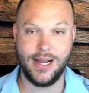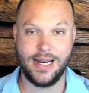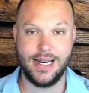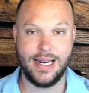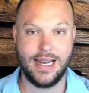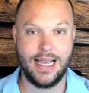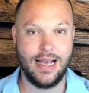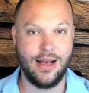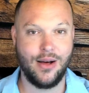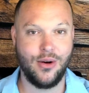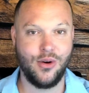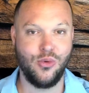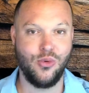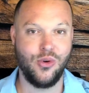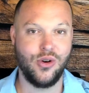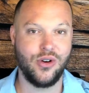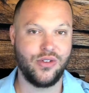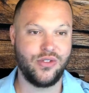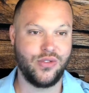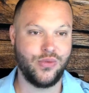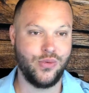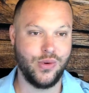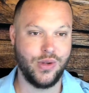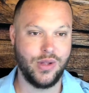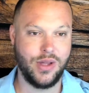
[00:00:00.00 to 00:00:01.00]
It works really
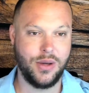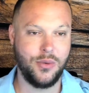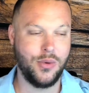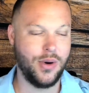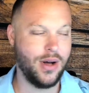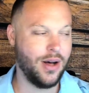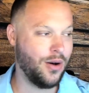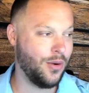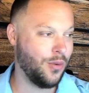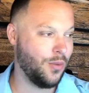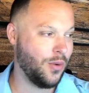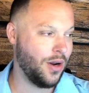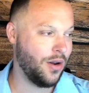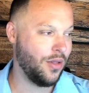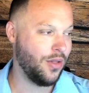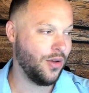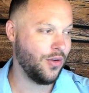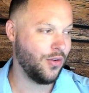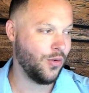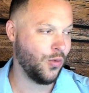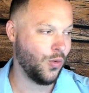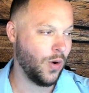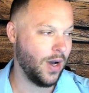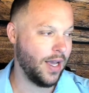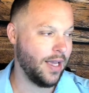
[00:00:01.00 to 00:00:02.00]
well. One of those
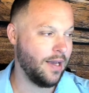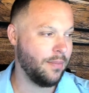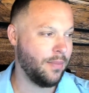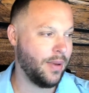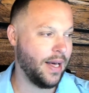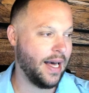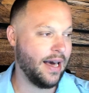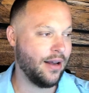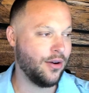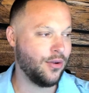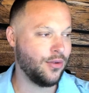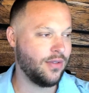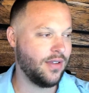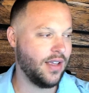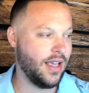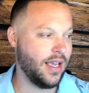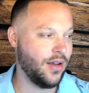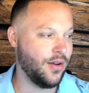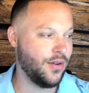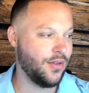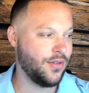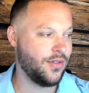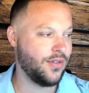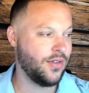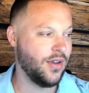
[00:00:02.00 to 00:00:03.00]
white paddle tails,
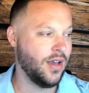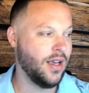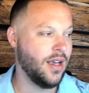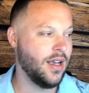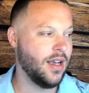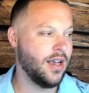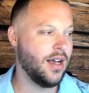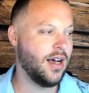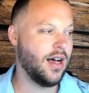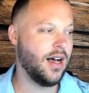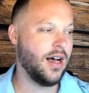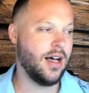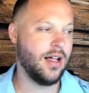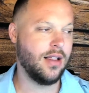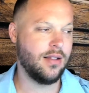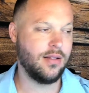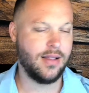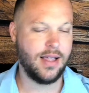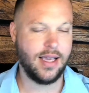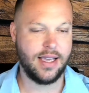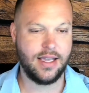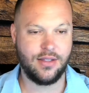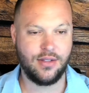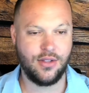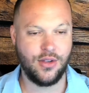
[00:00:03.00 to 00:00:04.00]
uh, like
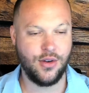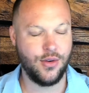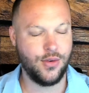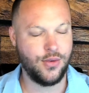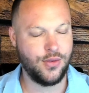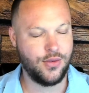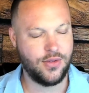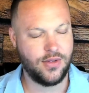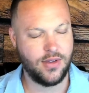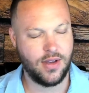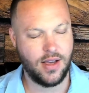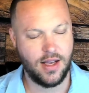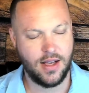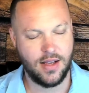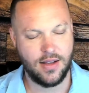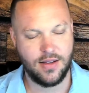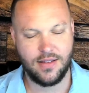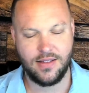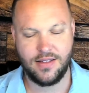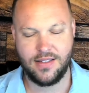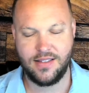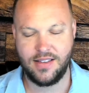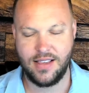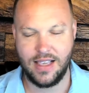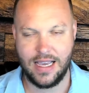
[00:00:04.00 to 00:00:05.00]
those uh,
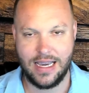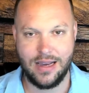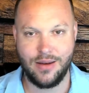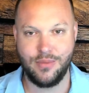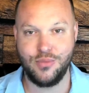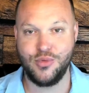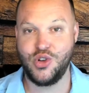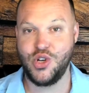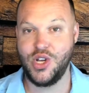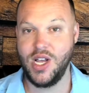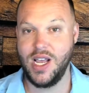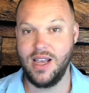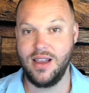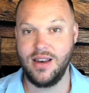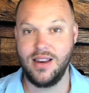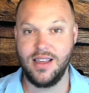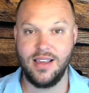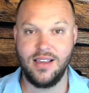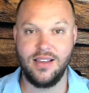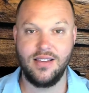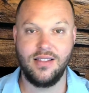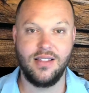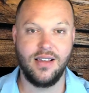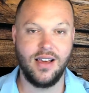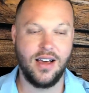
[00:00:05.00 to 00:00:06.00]
Slam Shady
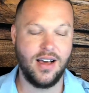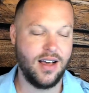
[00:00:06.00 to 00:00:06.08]
uh,